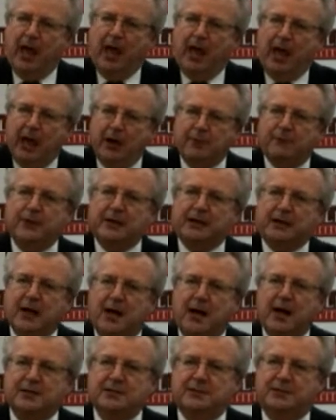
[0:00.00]
Every
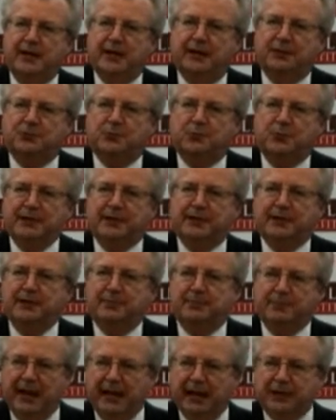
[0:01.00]
context we can
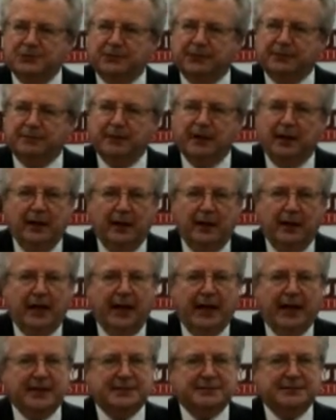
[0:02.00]
imagine
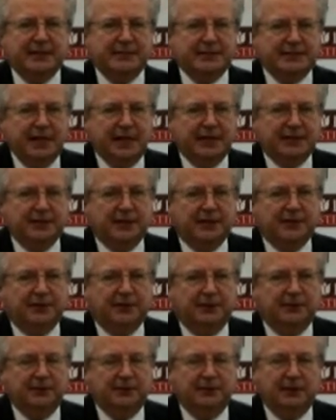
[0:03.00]
has a
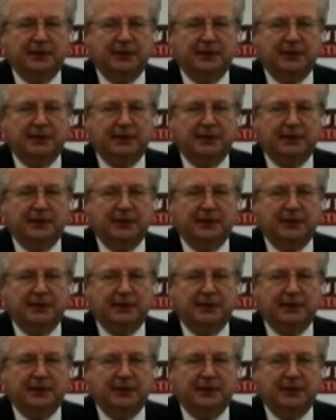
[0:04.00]
technical,